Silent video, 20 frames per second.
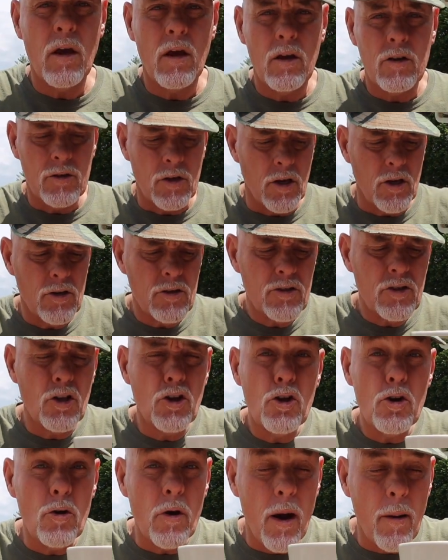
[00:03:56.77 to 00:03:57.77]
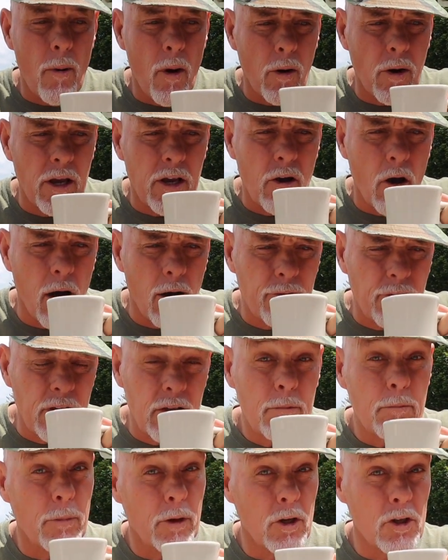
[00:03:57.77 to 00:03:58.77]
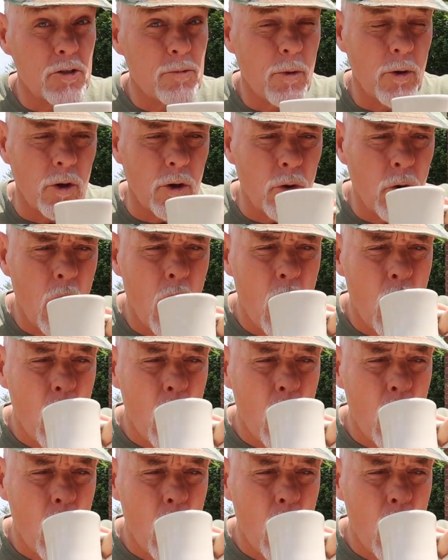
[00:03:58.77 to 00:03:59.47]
So here's the new MRE coffee, Bill's Brew.